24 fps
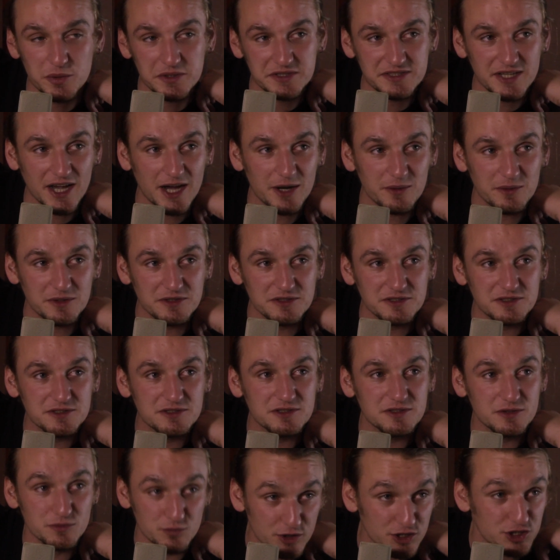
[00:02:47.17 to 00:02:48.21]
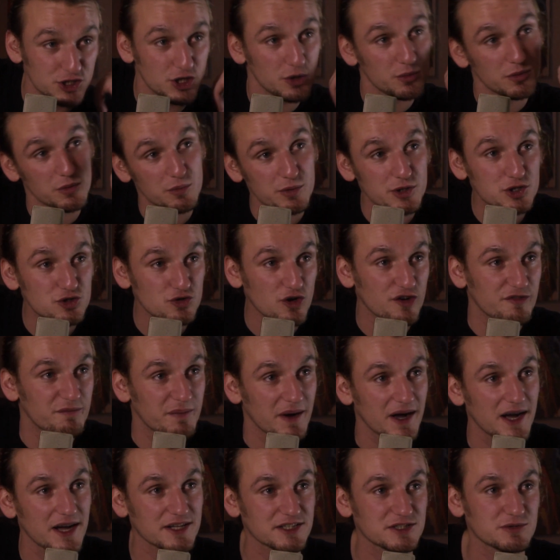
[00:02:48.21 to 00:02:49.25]
Towers? When we drove
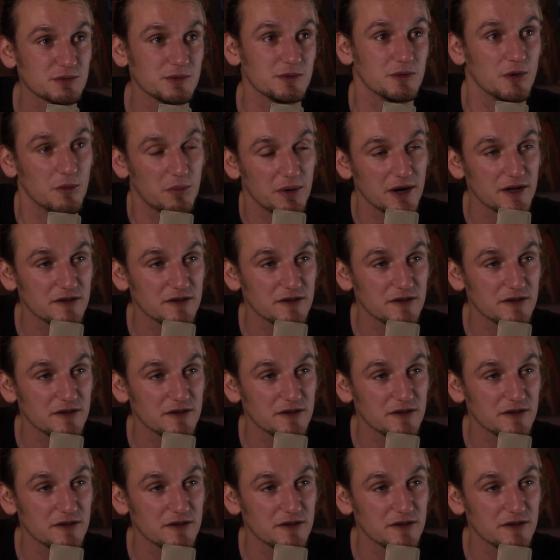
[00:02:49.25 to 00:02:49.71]
past when we were playing